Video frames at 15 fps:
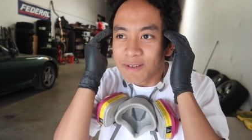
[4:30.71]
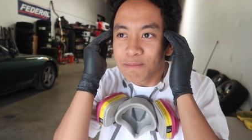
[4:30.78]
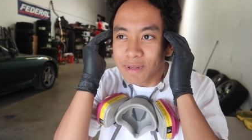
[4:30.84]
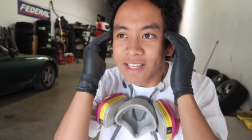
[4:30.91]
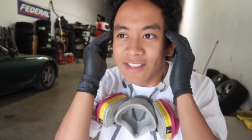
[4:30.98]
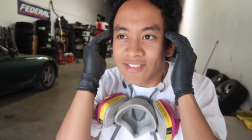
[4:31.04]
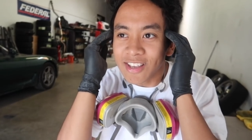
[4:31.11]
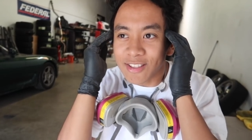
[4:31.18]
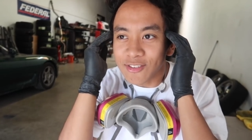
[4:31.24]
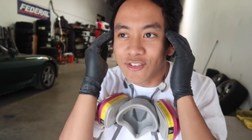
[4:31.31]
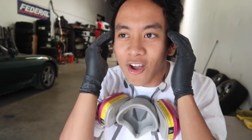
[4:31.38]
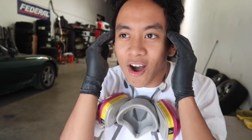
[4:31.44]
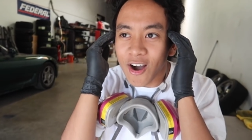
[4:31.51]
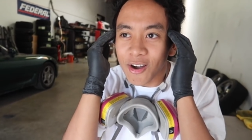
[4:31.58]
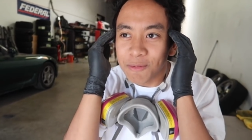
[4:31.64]
please get the
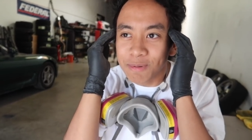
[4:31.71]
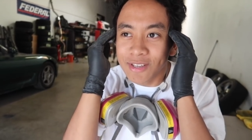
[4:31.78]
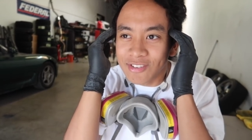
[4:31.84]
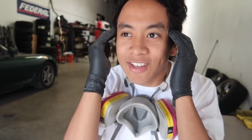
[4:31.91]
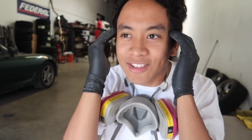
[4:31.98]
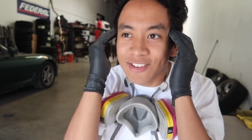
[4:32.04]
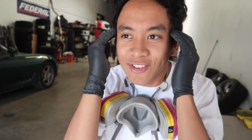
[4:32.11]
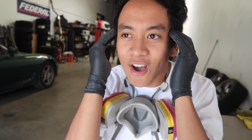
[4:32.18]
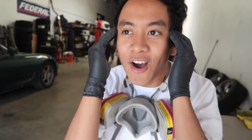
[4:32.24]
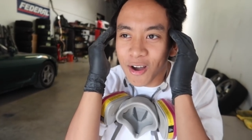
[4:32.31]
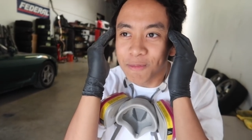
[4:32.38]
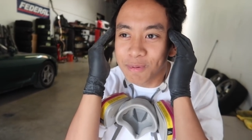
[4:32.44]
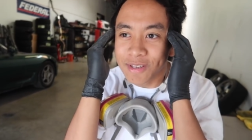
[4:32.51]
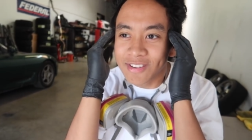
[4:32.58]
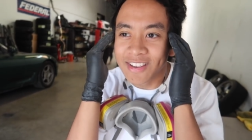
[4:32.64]
dog, please get the
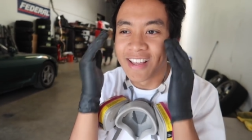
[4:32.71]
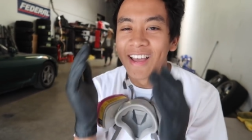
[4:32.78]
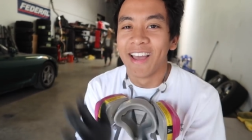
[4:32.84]
dog, please.